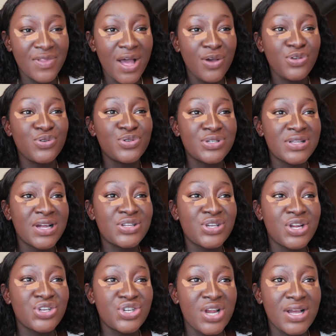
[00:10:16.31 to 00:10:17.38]
Now you start
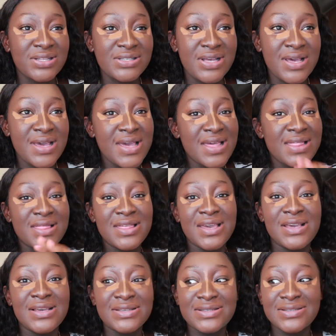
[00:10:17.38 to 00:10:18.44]
to attract
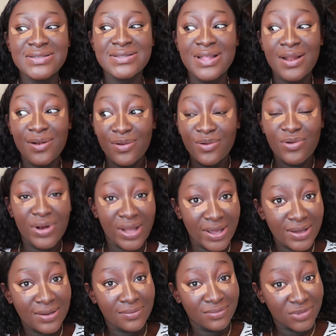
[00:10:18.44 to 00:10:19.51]
things that look
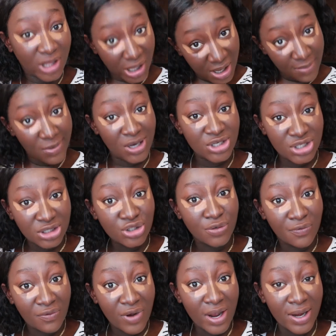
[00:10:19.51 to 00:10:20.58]
like the image that
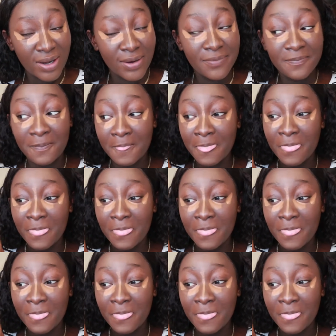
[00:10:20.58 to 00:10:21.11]
you've created.